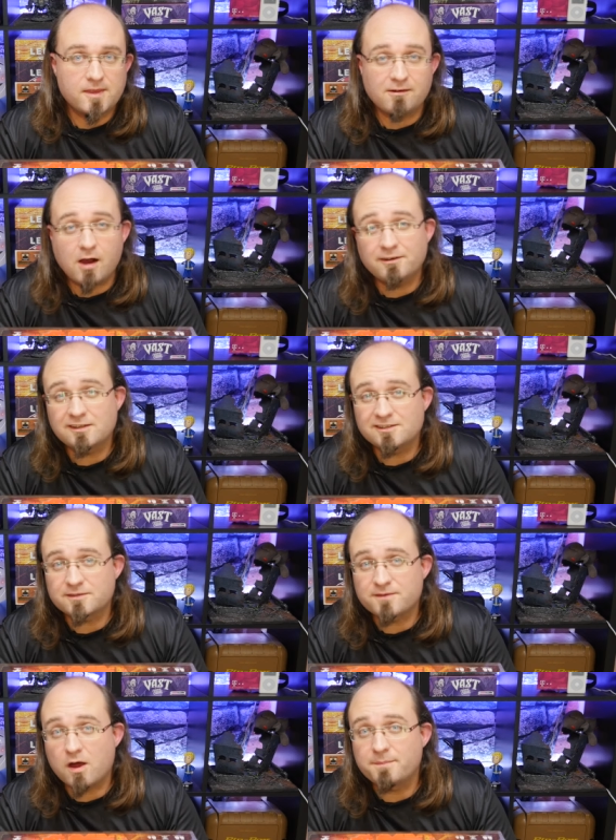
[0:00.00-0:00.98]
There are a lot
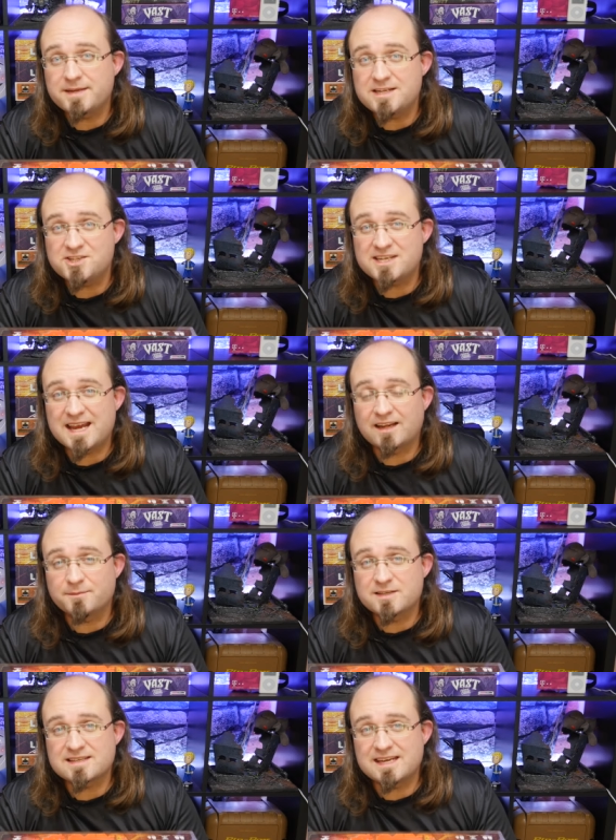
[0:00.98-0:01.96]
of RPG
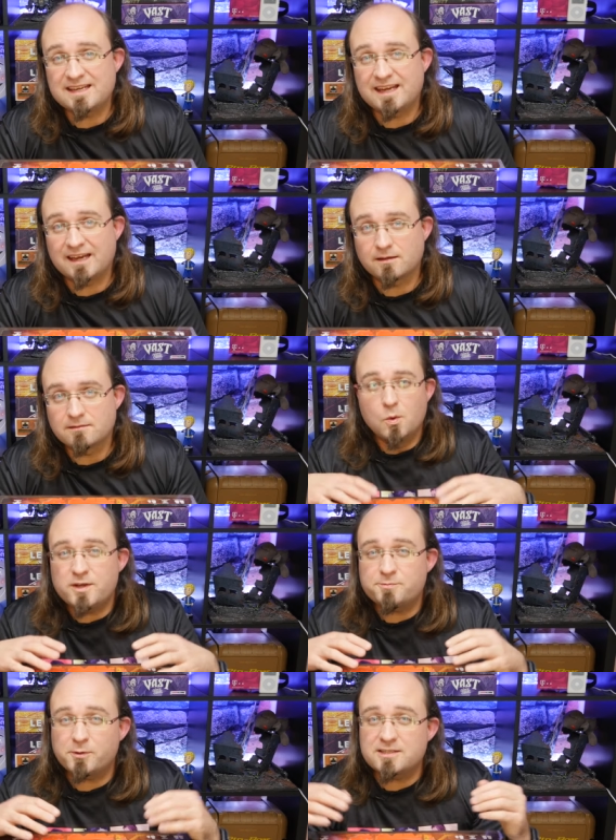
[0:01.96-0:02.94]
elements in here.
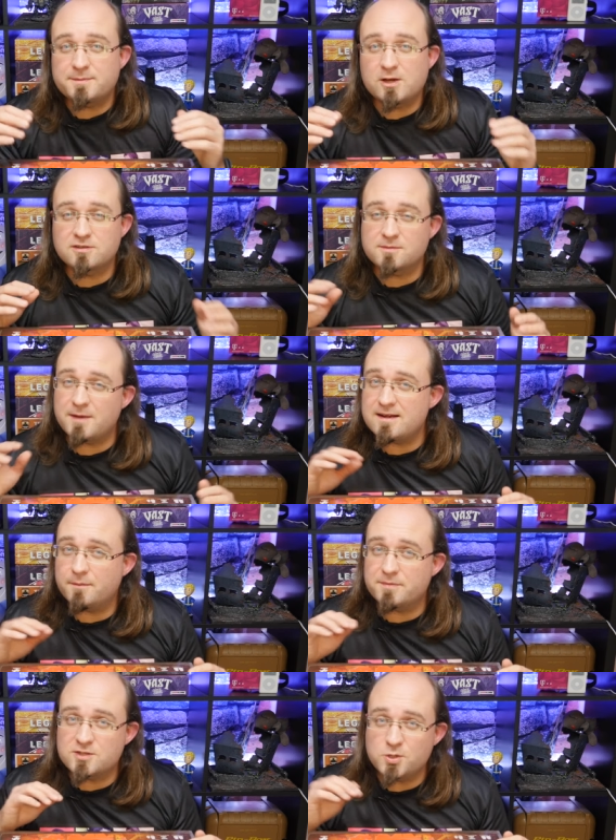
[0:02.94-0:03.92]
Which brings me on to my
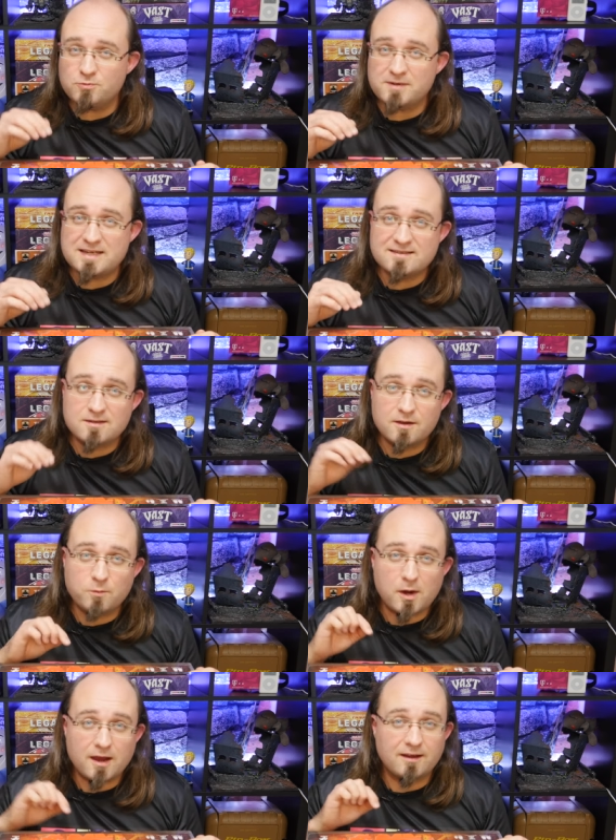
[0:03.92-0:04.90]
number two reason of
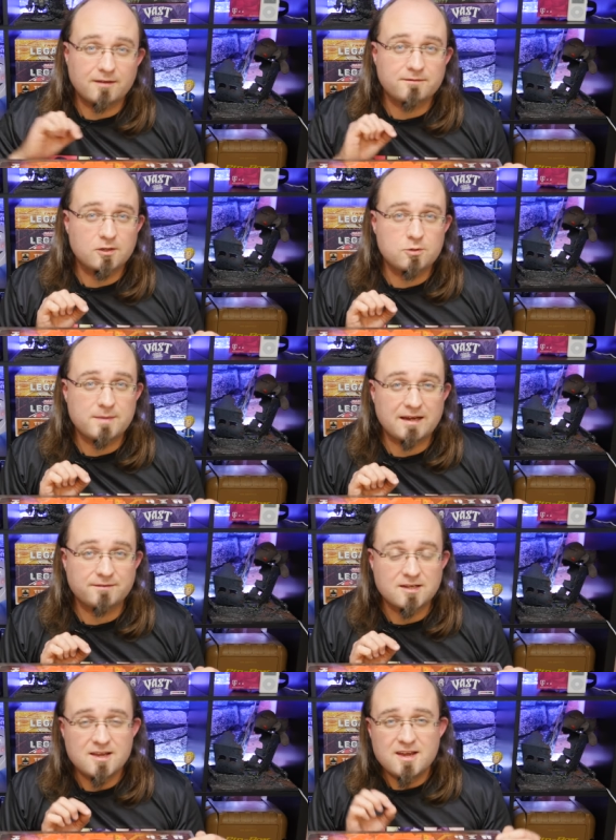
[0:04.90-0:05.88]
why I love
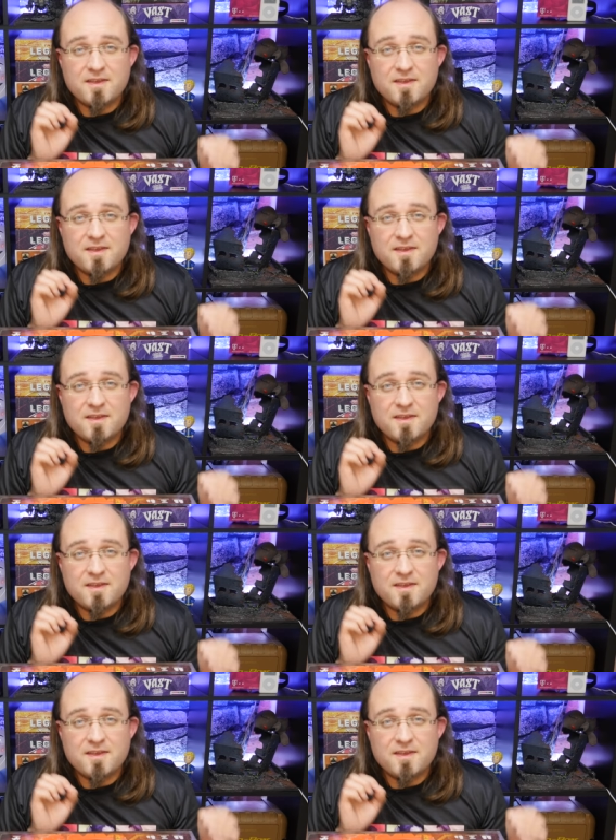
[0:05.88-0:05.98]
Gloomhaven.